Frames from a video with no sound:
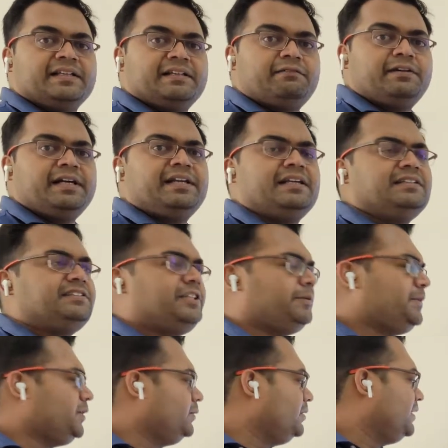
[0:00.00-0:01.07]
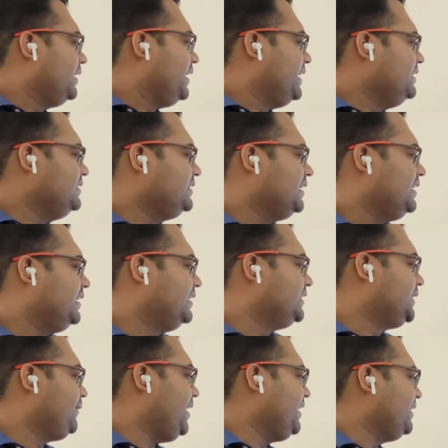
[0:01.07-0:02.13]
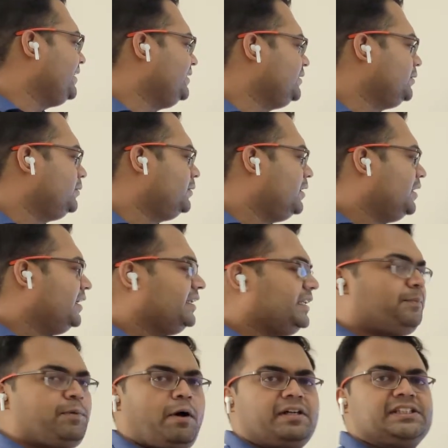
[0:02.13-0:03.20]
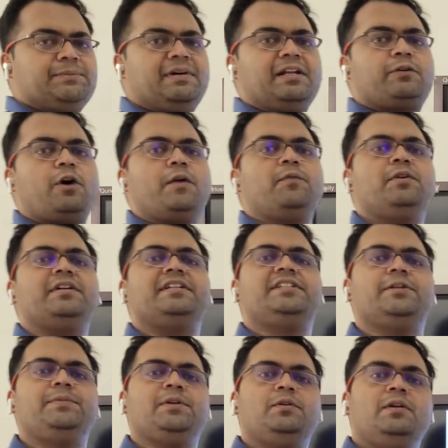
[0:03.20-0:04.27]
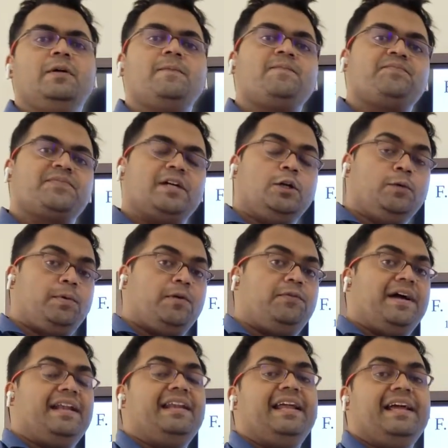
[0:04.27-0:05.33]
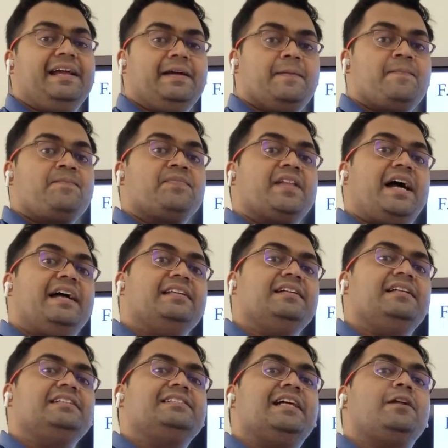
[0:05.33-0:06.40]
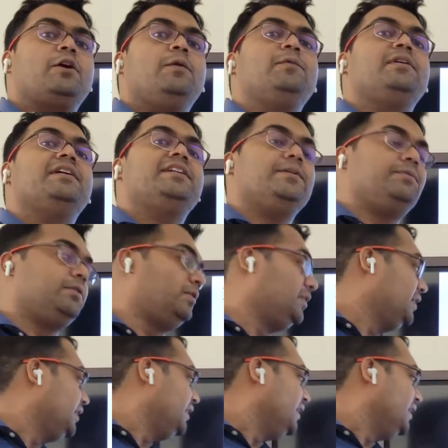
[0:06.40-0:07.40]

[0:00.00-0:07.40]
The renal tubule, in turn, is divided into the proximal convoluted tubule, the loop of Henle, and the distal convoluted tubule.